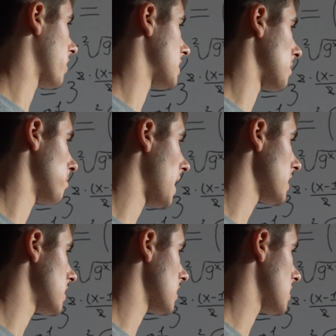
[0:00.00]
the same
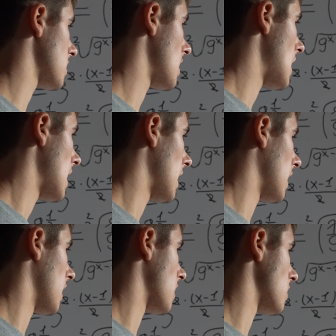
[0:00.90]
basis
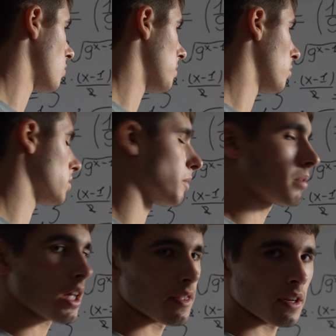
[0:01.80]
and we
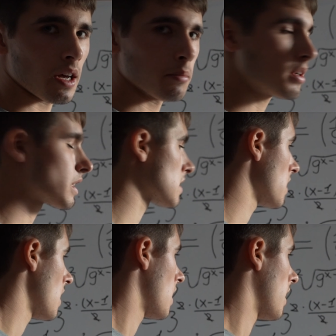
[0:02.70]
multiply the numbers,
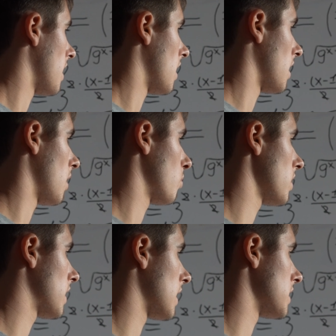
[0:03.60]

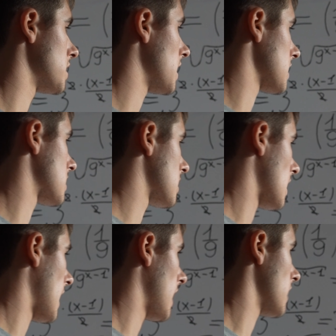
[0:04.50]
we can
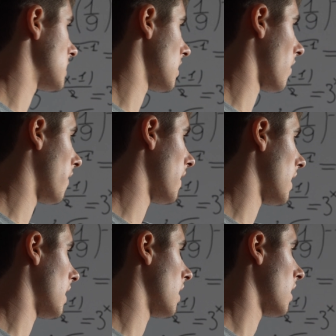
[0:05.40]
just add
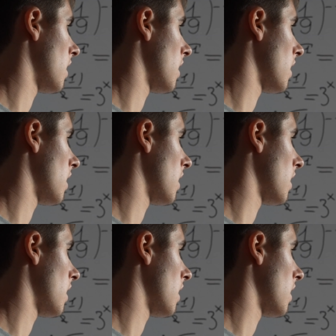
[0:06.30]
the